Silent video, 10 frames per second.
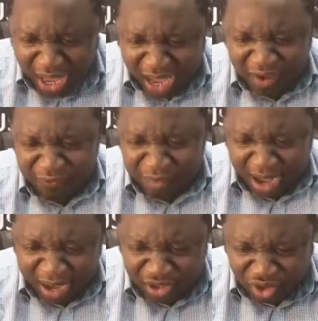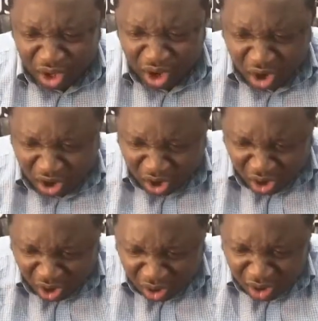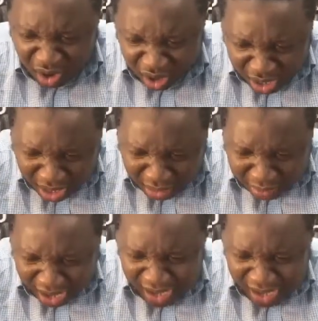I have my joy,